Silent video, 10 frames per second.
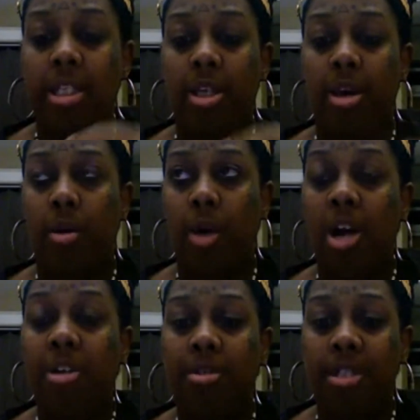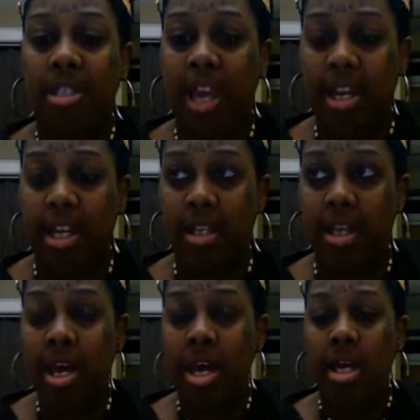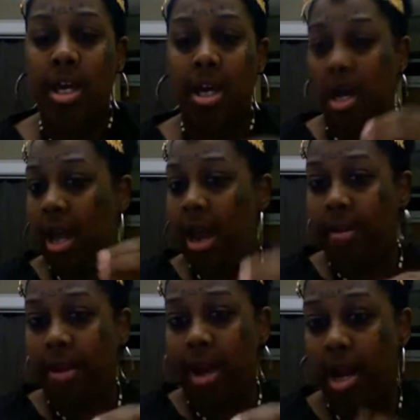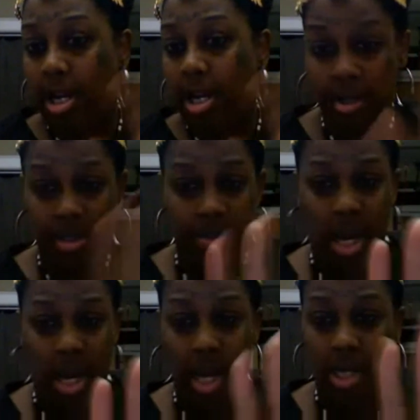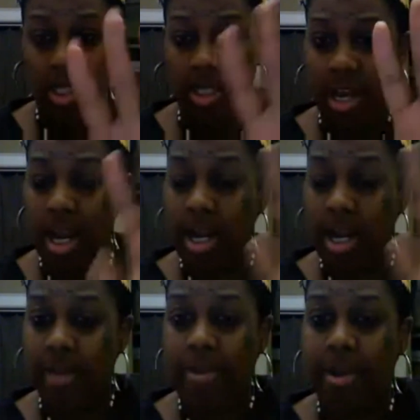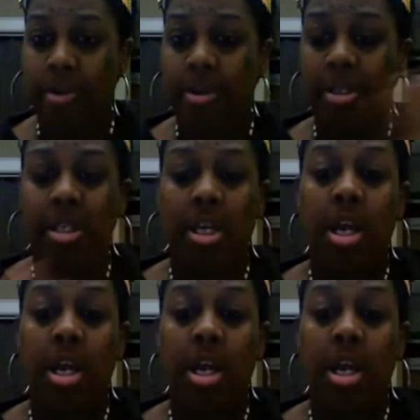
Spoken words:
so understanding a lot of here's what I understand, a lot of parents